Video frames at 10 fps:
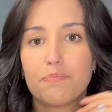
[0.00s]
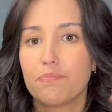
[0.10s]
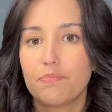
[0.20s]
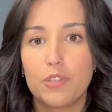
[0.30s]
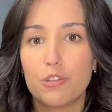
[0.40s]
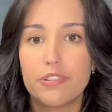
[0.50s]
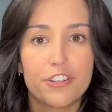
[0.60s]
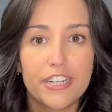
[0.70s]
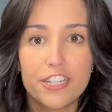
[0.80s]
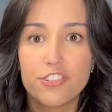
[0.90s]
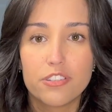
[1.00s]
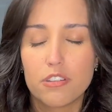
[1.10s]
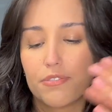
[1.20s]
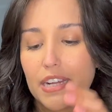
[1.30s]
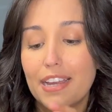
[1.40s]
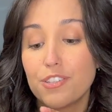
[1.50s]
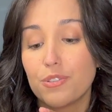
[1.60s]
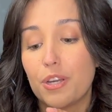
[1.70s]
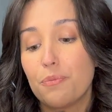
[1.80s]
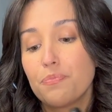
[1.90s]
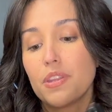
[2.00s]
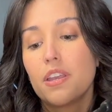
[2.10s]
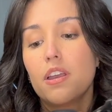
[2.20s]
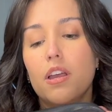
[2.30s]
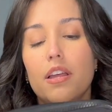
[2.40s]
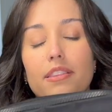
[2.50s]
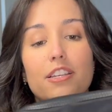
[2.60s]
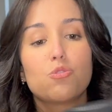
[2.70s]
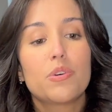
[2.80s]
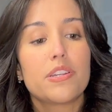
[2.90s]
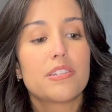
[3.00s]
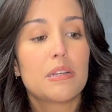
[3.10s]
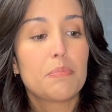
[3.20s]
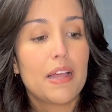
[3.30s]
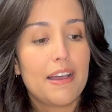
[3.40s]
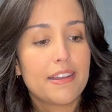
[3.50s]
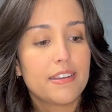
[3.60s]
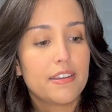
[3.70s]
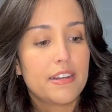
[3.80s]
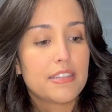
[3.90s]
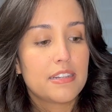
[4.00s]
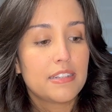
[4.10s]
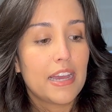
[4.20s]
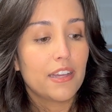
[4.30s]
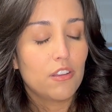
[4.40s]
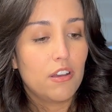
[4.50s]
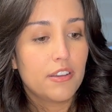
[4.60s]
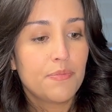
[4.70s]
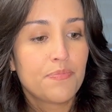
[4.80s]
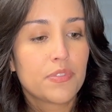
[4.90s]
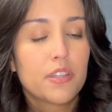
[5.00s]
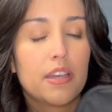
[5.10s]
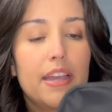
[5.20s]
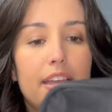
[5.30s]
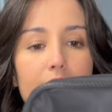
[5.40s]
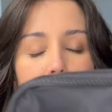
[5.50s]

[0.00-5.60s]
new variations of it. I don't know. This one is in a black and it's in a nylon. And